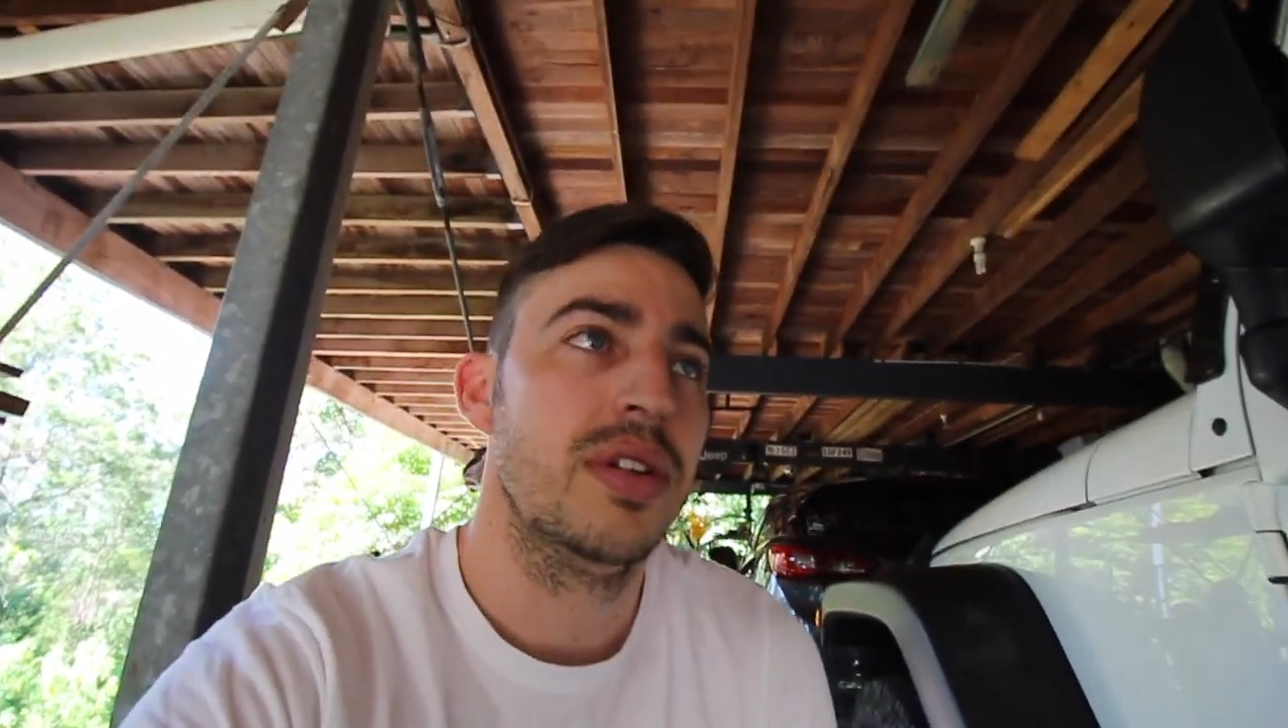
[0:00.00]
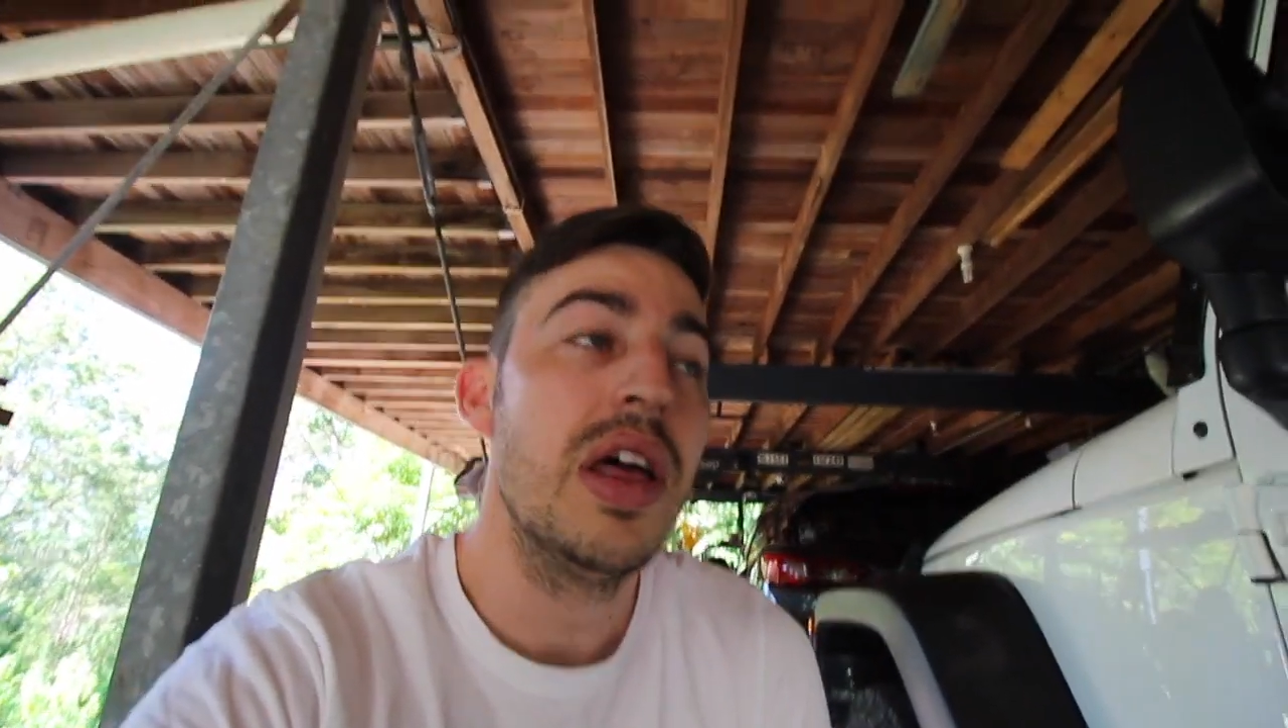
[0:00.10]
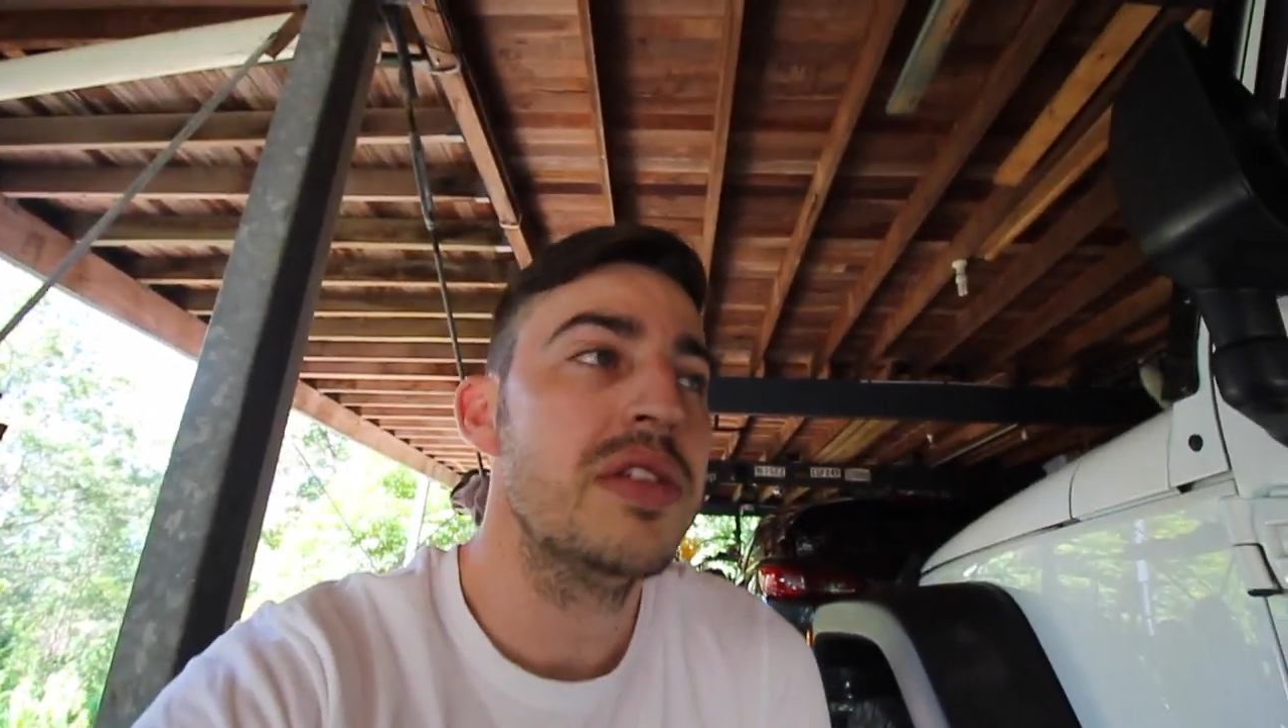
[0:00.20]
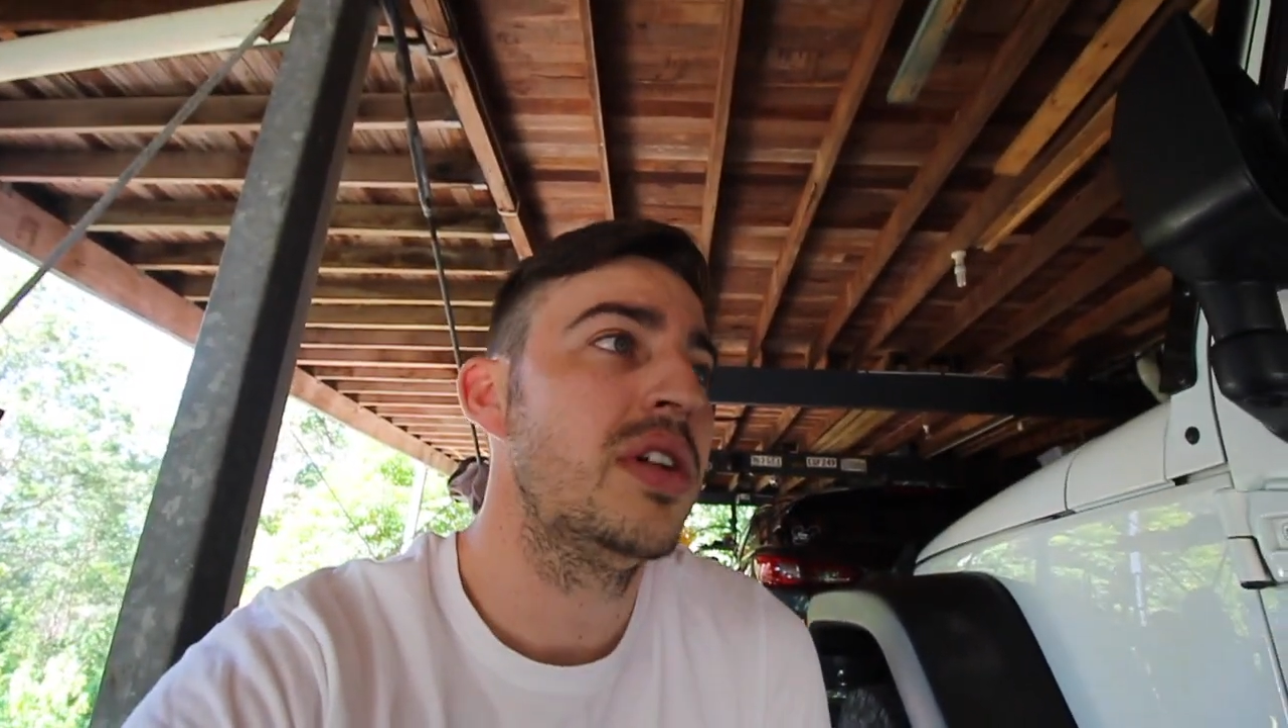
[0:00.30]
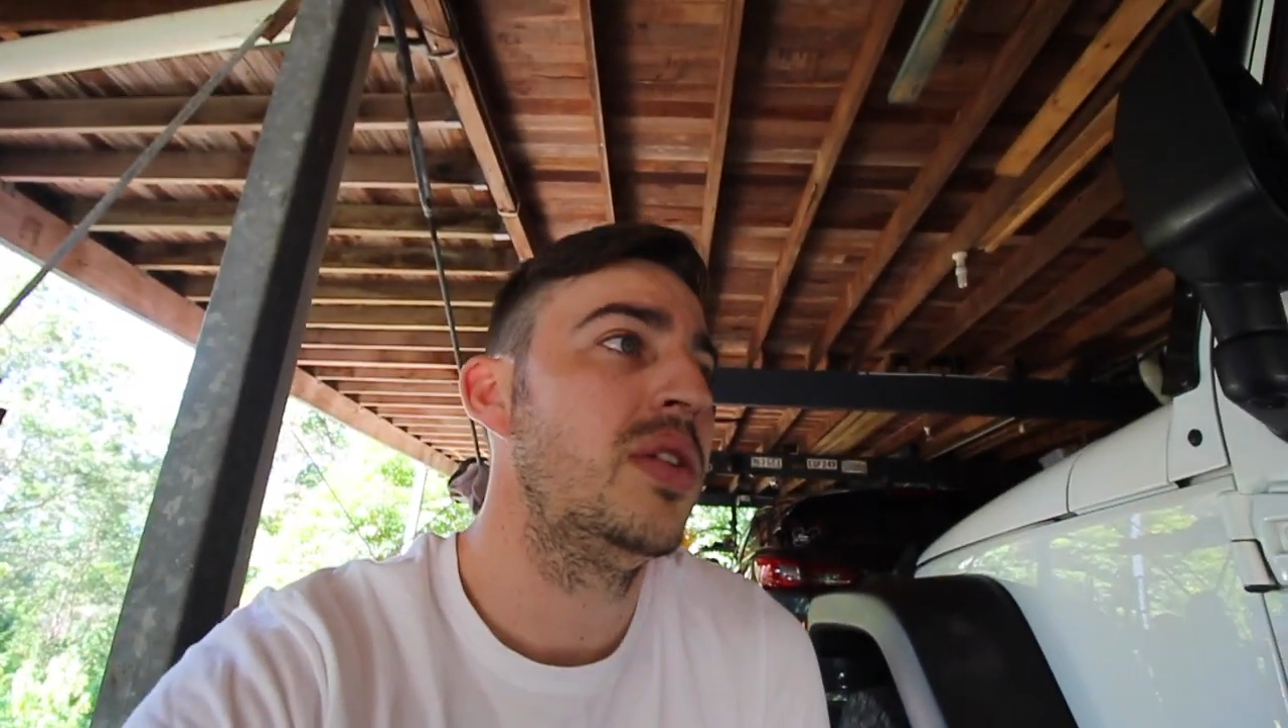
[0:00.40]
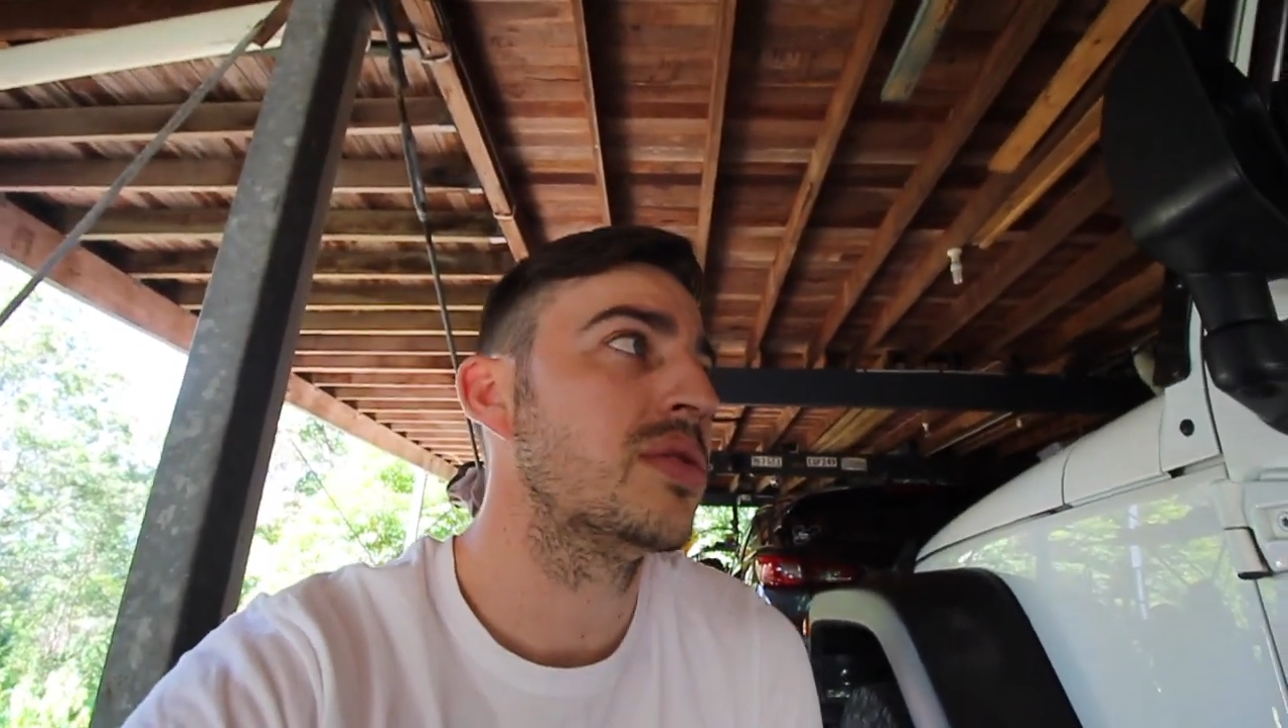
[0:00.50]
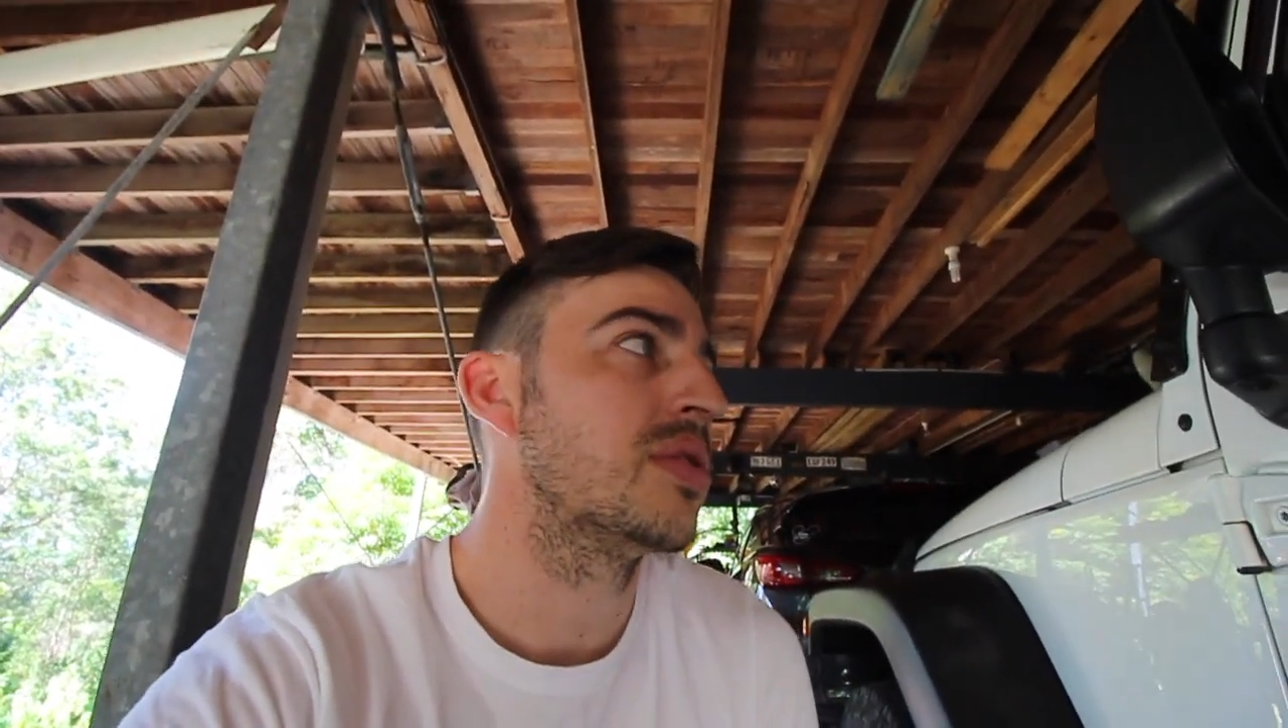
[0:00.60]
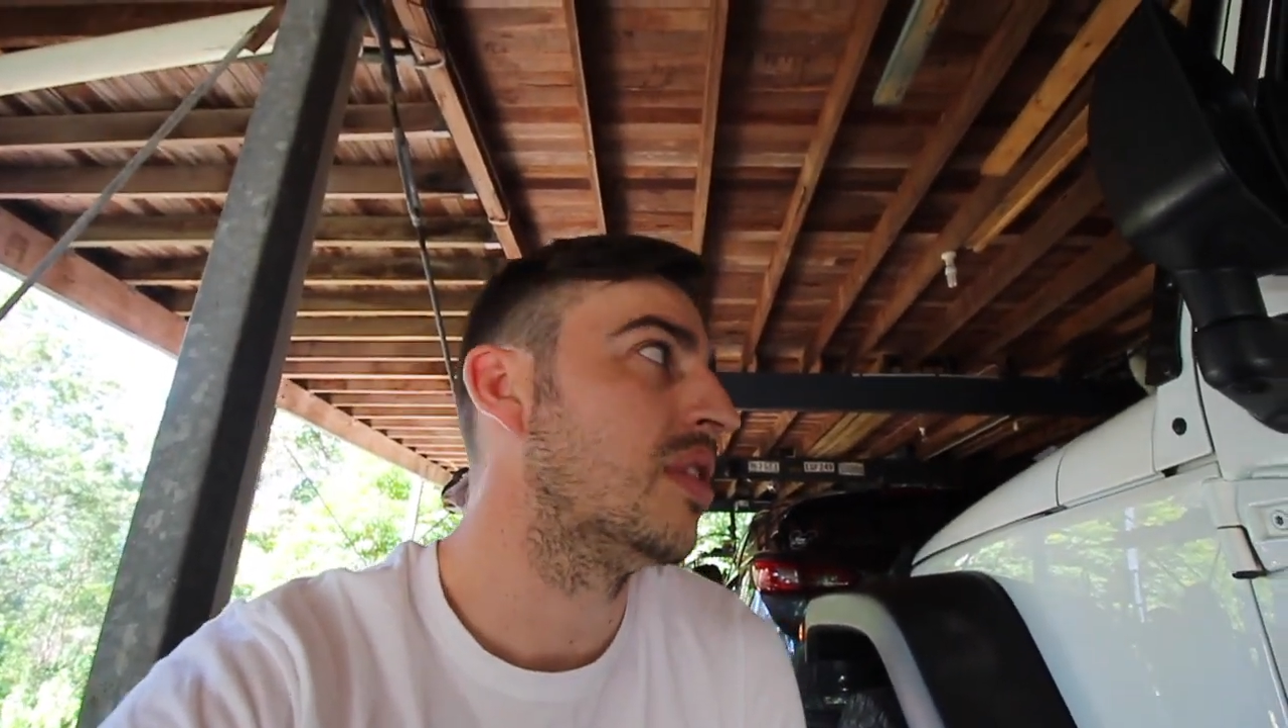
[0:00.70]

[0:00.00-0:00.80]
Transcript: The other side looks